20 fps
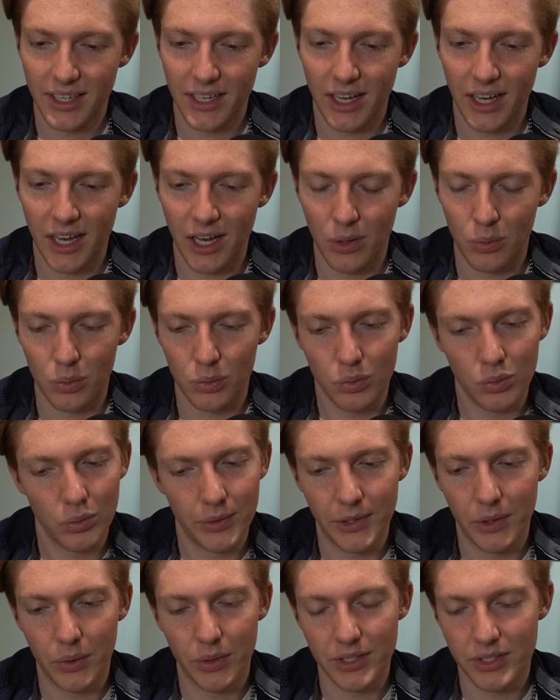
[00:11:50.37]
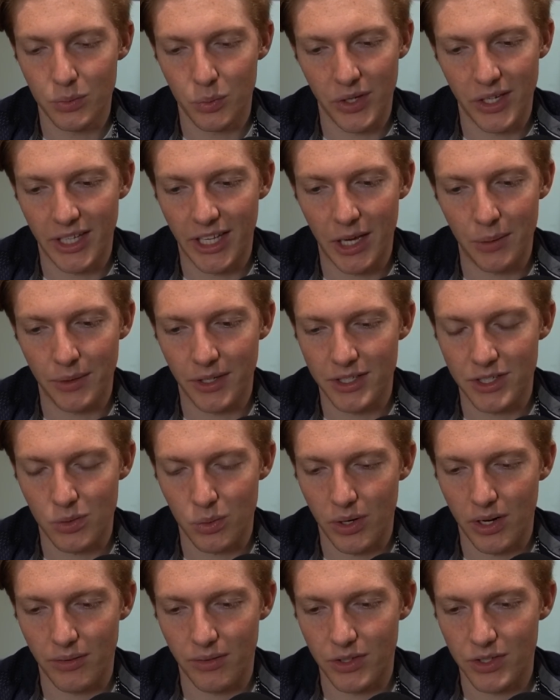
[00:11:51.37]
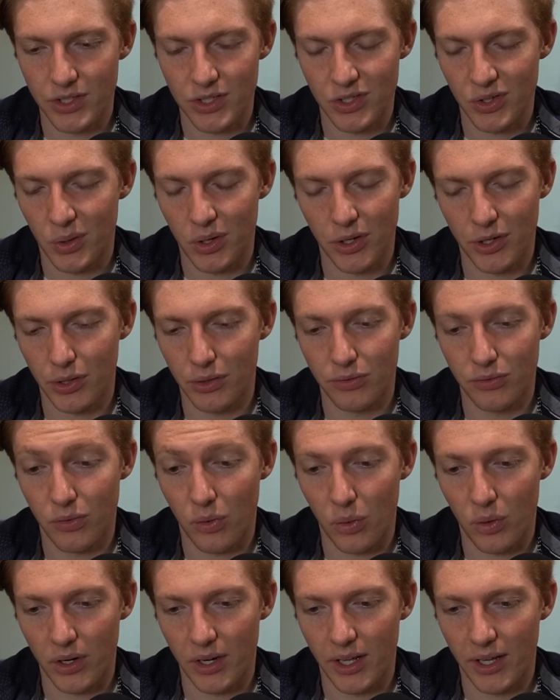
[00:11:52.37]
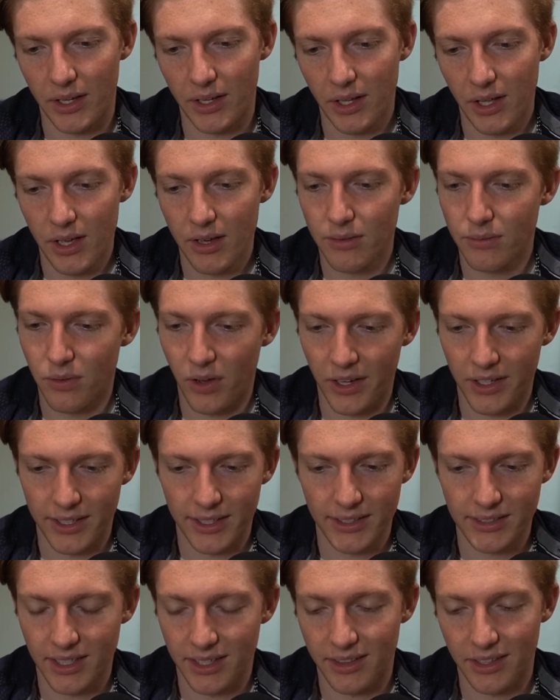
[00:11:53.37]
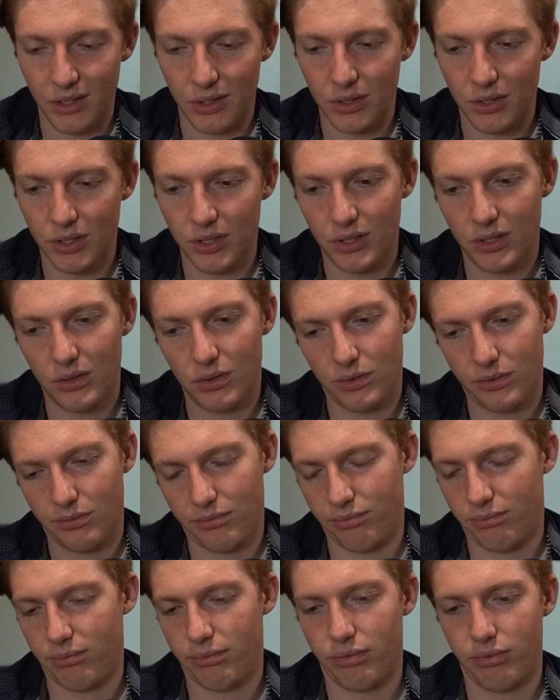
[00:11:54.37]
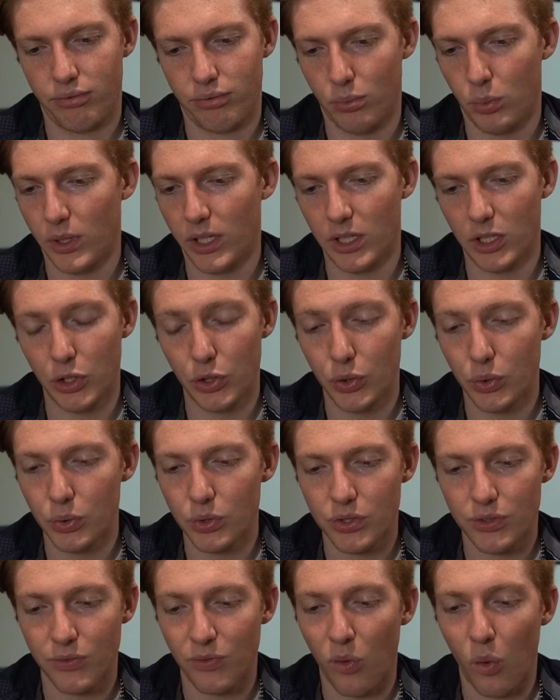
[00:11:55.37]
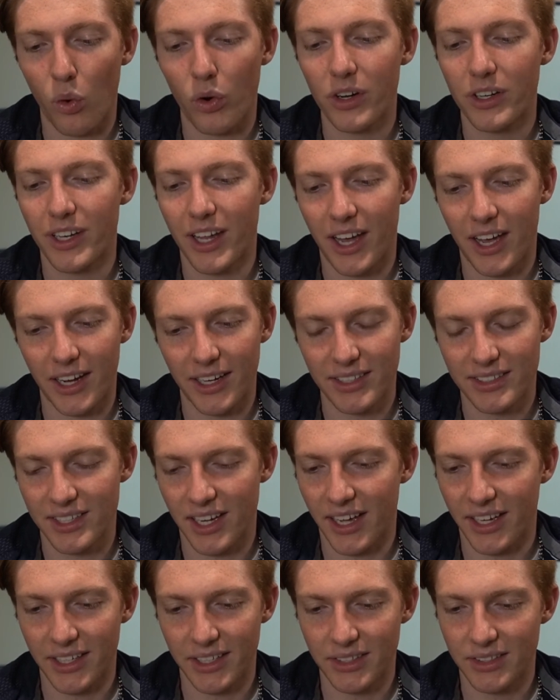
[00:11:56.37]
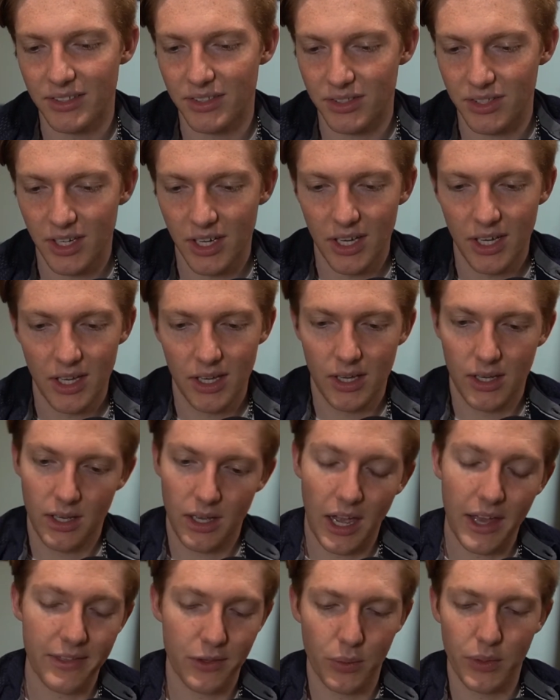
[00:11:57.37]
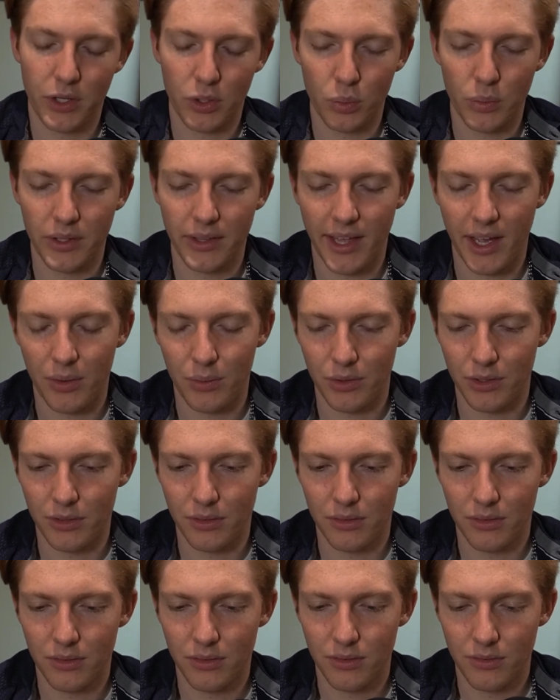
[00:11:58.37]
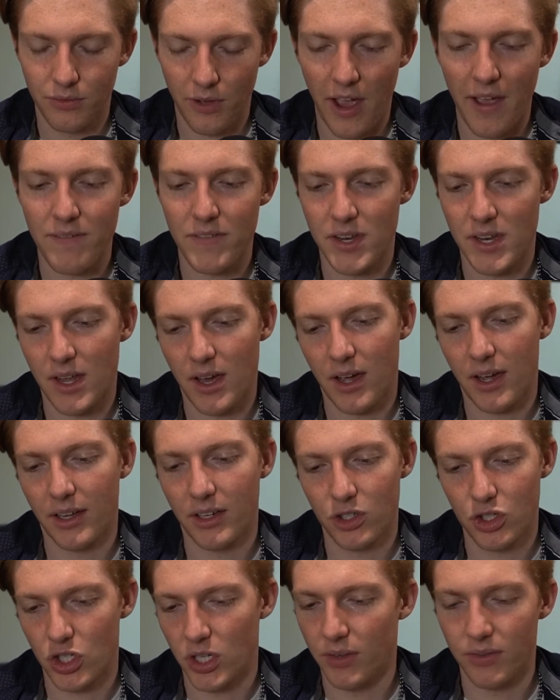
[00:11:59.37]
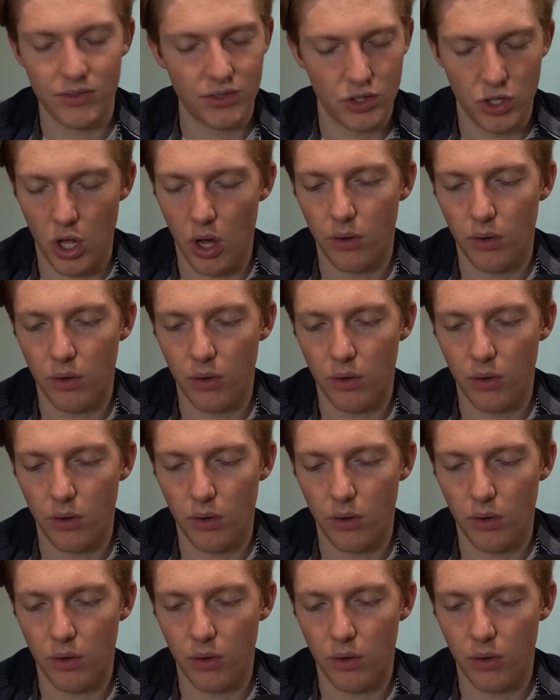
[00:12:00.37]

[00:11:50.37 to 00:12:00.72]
We always win a game against the Ravens, so I'll go 4-8. Vikings, I think we lose 4-9. Titans, I think we can win that one. 5-9. Chiefs, no.